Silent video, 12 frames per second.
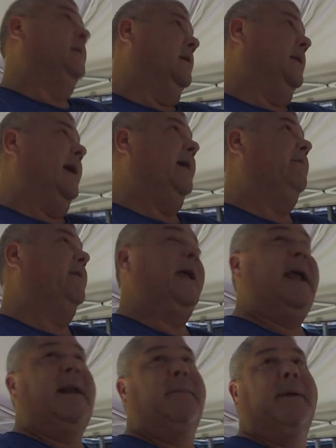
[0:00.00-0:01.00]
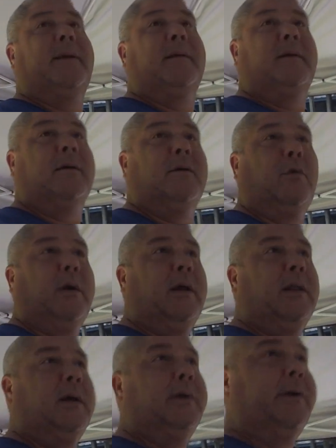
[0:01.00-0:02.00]
I'll have a canopy to
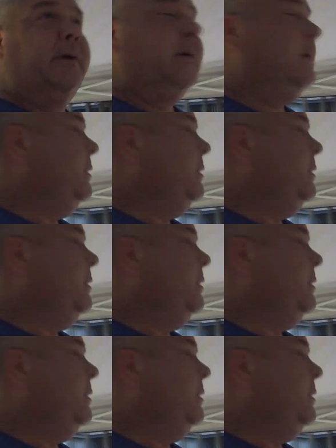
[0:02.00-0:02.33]
grill under,